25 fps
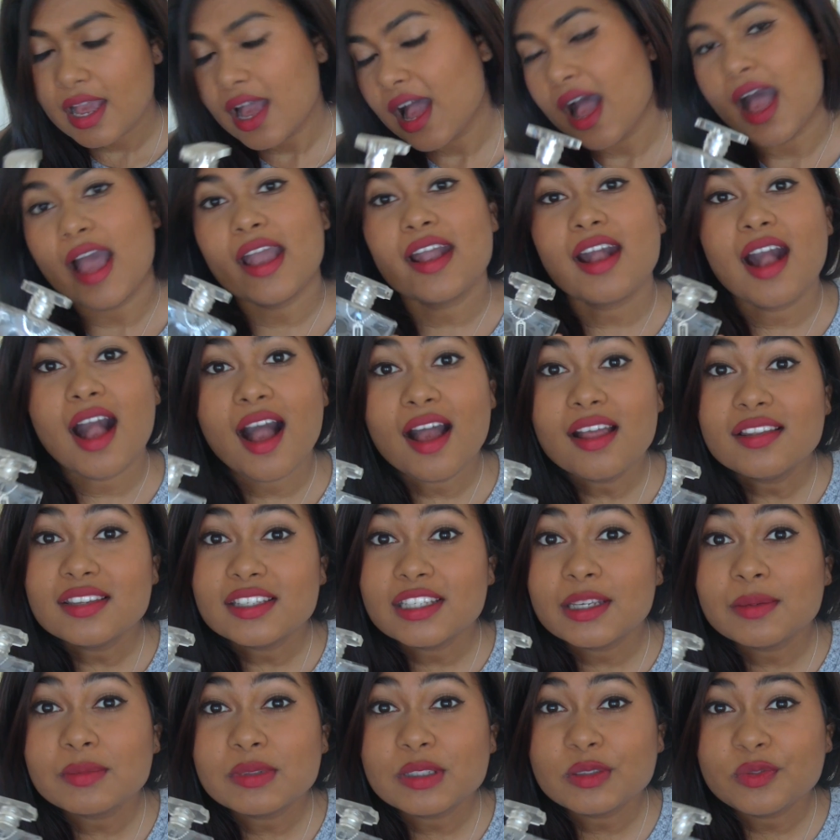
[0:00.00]
I can't
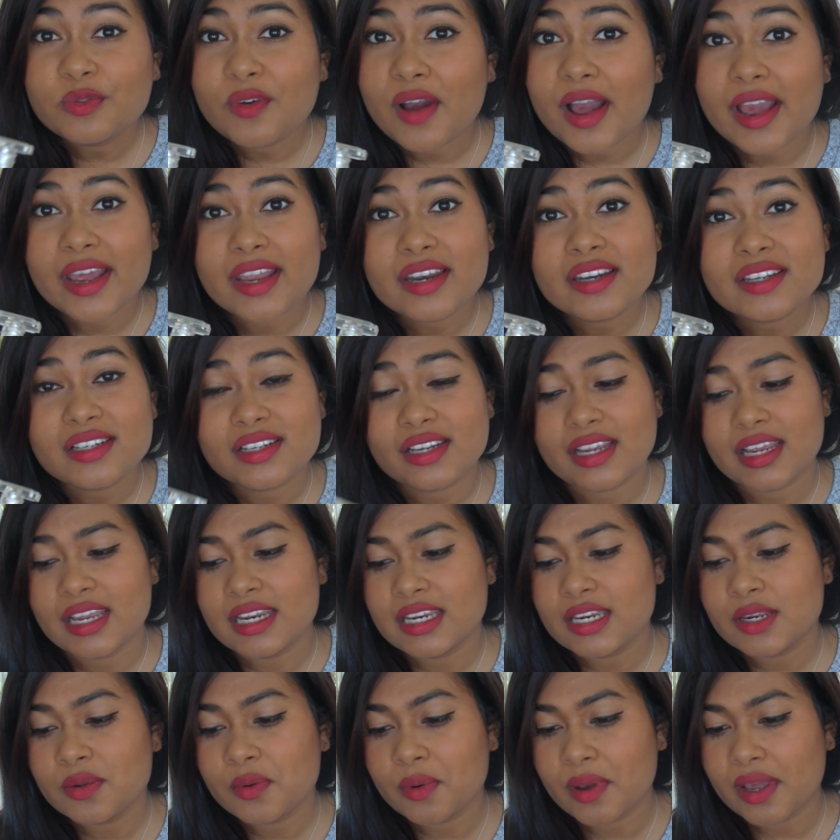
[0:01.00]
seem to find it
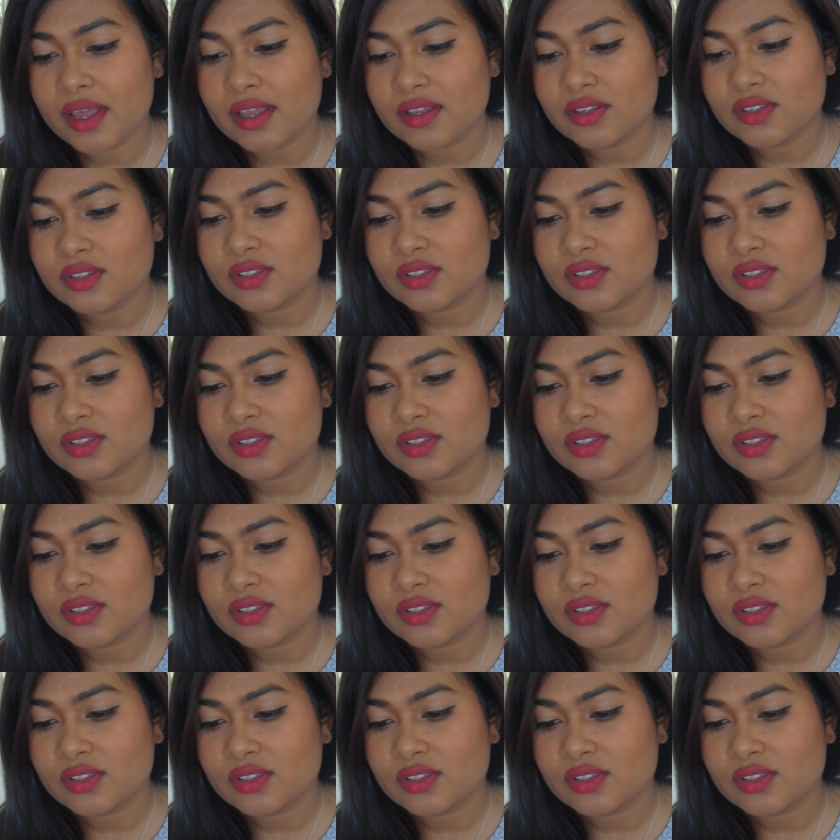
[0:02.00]
anywhere.